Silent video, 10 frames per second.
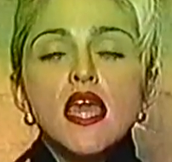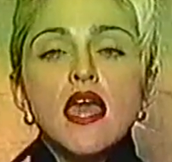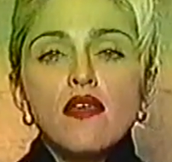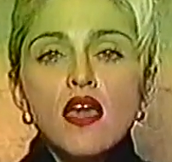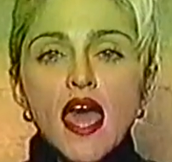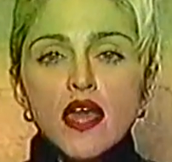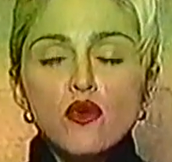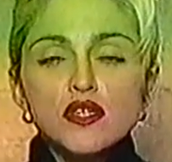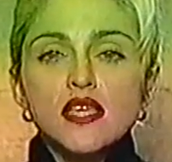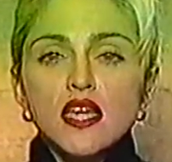in the
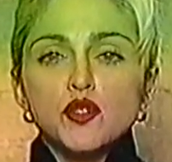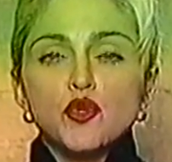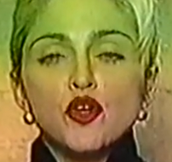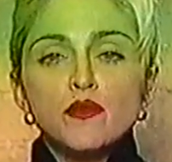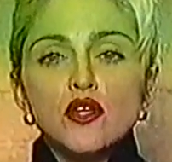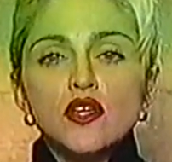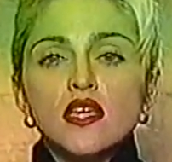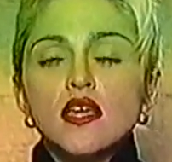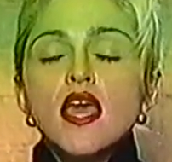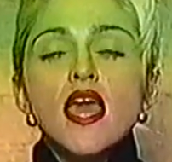heterosexual community